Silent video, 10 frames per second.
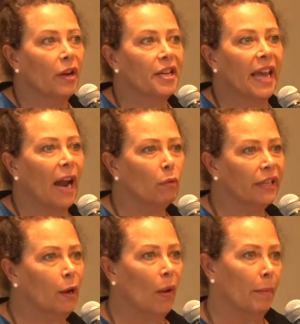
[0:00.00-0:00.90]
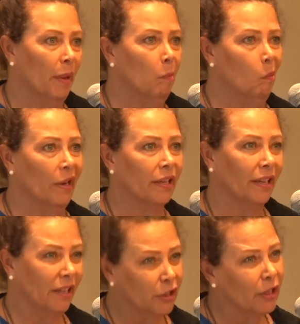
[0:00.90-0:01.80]
You can't really quite pinpoint
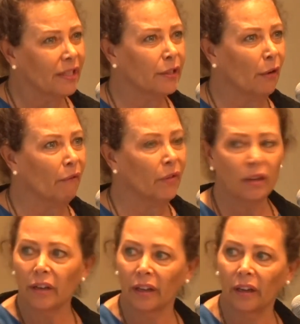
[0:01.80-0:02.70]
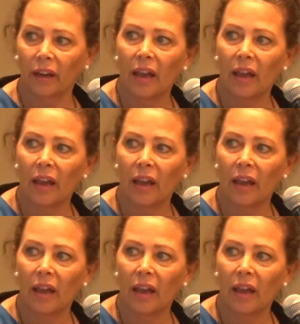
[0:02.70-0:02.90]
it. You just don't feel good.